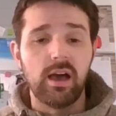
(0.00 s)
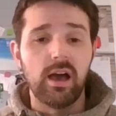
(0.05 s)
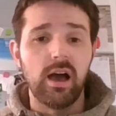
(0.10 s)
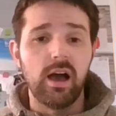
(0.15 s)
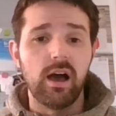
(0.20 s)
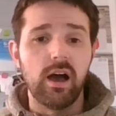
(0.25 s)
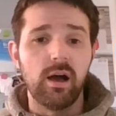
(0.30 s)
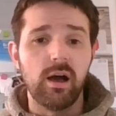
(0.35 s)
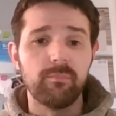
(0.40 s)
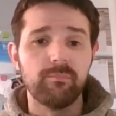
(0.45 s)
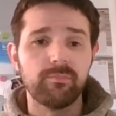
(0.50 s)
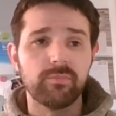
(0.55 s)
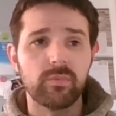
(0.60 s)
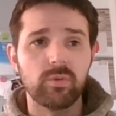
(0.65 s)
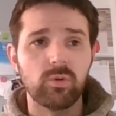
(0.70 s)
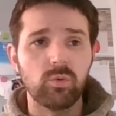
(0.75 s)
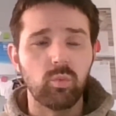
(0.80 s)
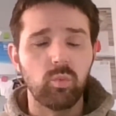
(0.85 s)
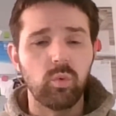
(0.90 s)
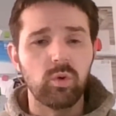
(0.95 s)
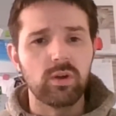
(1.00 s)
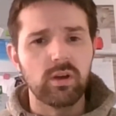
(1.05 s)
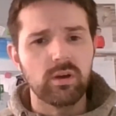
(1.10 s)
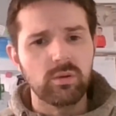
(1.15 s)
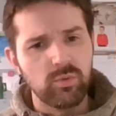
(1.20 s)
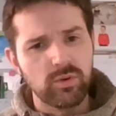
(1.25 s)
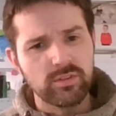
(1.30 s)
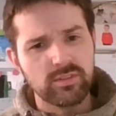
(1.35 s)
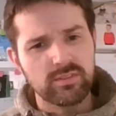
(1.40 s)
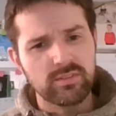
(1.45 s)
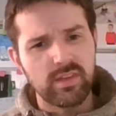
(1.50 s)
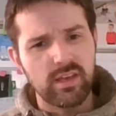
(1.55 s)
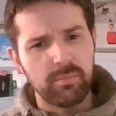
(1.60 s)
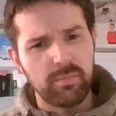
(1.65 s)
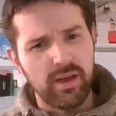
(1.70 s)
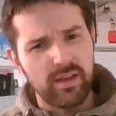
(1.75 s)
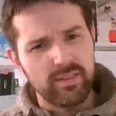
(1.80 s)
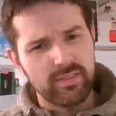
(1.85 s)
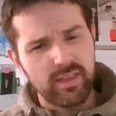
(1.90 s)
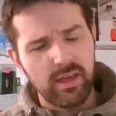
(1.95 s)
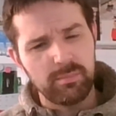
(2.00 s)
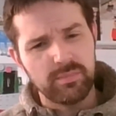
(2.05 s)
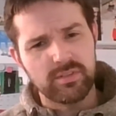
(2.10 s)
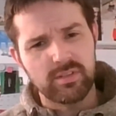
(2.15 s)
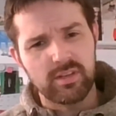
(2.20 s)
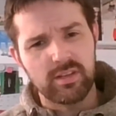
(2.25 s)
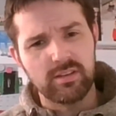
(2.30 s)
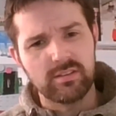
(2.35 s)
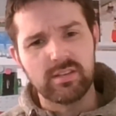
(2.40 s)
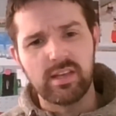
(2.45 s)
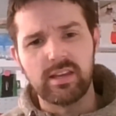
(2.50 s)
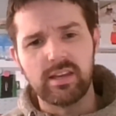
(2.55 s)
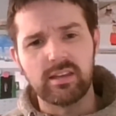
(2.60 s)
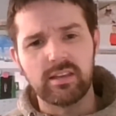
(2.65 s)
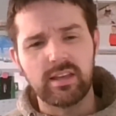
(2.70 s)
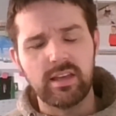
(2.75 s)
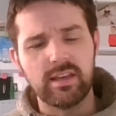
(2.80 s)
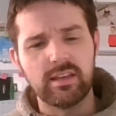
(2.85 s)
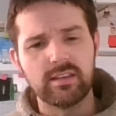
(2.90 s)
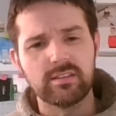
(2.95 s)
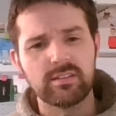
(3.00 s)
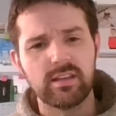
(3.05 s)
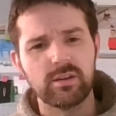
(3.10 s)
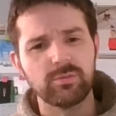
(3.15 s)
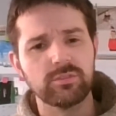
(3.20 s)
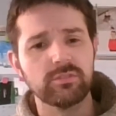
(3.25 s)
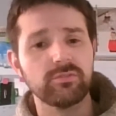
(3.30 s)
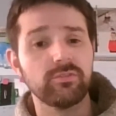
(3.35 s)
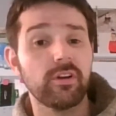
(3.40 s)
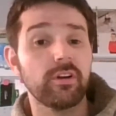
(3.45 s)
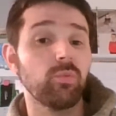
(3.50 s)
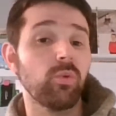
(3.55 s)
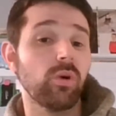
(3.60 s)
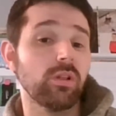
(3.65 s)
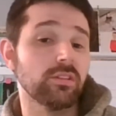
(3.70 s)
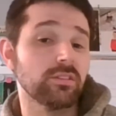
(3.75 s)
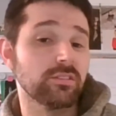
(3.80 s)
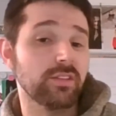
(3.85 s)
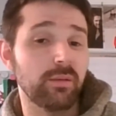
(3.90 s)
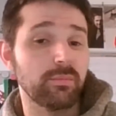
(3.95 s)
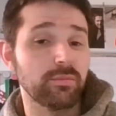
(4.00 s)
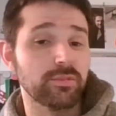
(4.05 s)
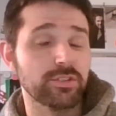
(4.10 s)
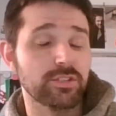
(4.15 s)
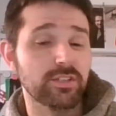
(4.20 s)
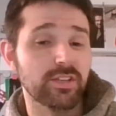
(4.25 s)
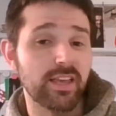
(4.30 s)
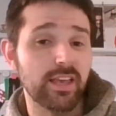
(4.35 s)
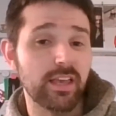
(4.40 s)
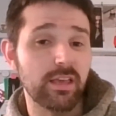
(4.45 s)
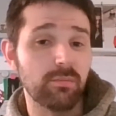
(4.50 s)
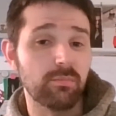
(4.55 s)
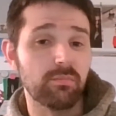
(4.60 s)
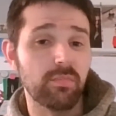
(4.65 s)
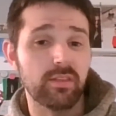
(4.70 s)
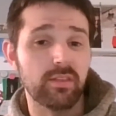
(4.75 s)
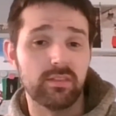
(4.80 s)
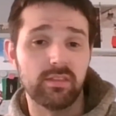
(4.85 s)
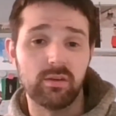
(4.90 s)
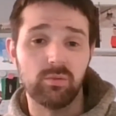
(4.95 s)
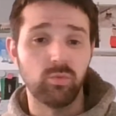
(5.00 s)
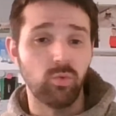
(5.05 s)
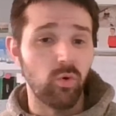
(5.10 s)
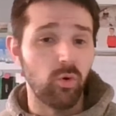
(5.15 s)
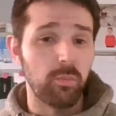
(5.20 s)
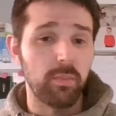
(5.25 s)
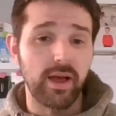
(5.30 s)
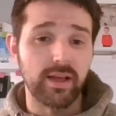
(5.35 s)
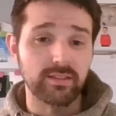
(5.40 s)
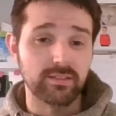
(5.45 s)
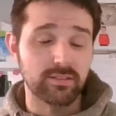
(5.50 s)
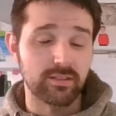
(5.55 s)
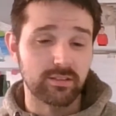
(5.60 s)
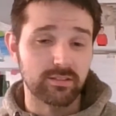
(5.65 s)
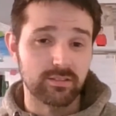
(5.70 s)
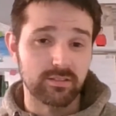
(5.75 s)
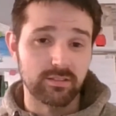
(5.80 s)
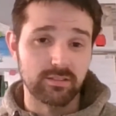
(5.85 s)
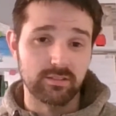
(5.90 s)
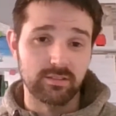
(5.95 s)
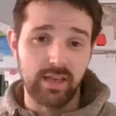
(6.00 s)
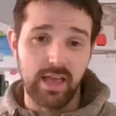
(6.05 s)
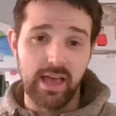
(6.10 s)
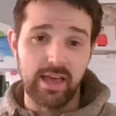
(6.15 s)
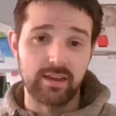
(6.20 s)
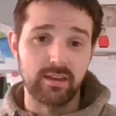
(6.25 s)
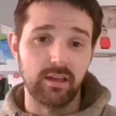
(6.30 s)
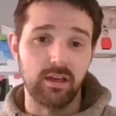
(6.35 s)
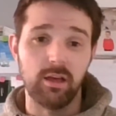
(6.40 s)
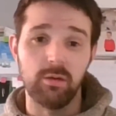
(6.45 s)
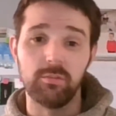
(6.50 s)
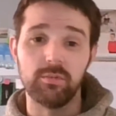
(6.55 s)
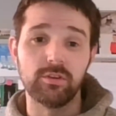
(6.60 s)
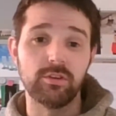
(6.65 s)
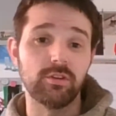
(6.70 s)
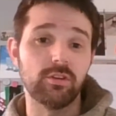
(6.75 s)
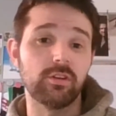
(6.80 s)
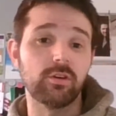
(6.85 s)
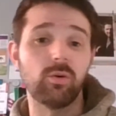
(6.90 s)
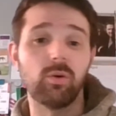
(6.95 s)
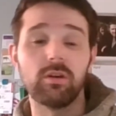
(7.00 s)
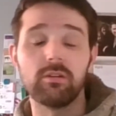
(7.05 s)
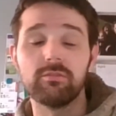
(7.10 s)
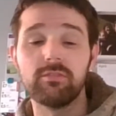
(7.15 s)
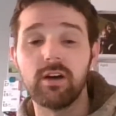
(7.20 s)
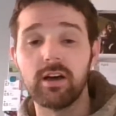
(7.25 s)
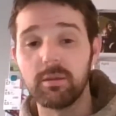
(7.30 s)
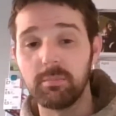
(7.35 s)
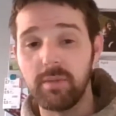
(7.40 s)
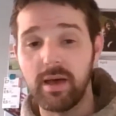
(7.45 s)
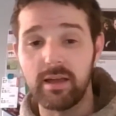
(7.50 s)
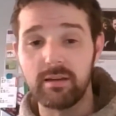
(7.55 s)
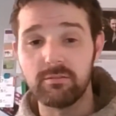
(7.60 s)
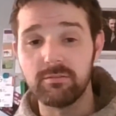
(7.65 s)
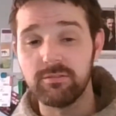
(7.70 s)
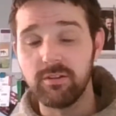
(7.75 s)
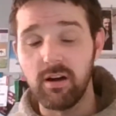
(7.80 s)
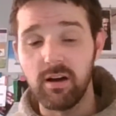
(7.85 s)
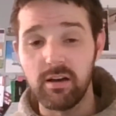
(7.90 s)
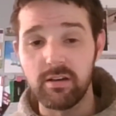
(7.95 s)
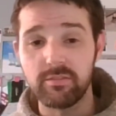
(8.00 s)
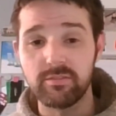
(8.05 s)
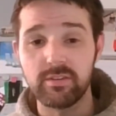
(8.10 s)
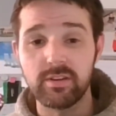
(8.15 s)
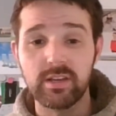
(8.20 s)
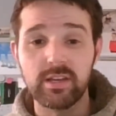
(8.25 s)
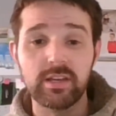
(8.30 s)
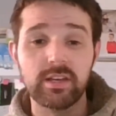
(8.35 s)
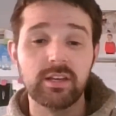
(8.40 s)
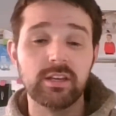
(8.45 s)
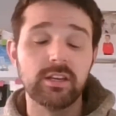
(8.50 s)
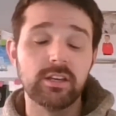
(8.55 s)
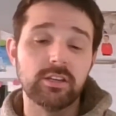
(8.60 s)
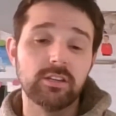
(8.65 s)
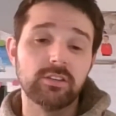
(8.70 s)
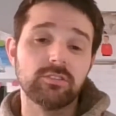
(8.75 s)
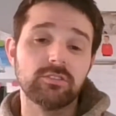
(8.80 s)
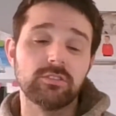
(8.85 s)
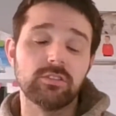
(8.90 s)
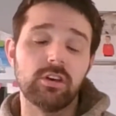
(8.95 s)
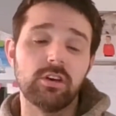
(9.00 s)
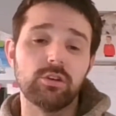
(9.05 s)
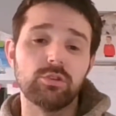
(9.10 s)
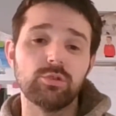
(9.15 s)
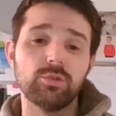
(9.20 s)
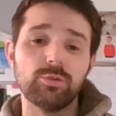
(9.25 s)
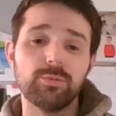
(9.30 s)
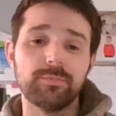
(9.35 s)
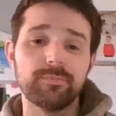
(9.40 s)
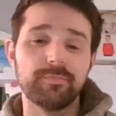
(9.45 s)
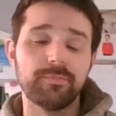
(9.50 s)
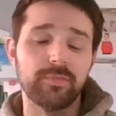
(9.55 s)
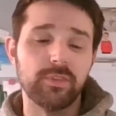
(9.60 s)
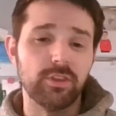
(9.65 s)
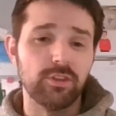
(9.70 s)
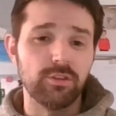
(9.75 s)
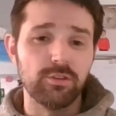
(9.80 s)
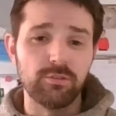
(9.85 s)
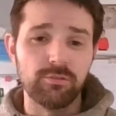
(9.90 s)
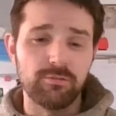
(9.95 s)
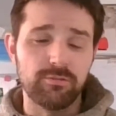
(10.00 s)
What I would say about that particular setting is that it was a very well-established team. They were all band 6s and I'm a newly qualified band 5. So you